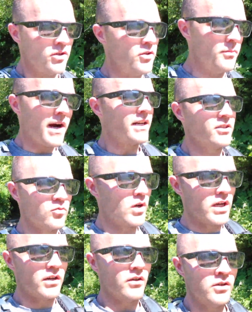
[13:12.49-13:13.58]
you might as
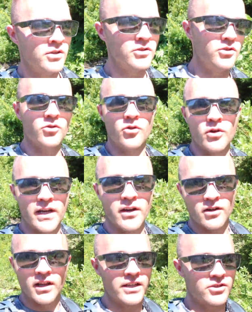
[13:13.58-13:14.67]
well do Grinnell
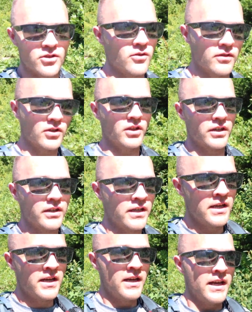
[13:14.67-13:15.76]
Glacier Overlook
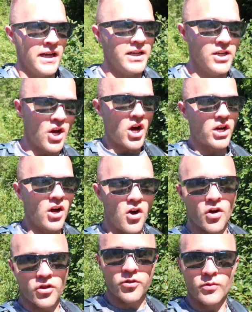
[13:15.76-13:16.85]
and knock
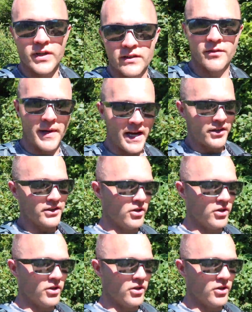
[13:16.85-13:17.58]
all three of them out.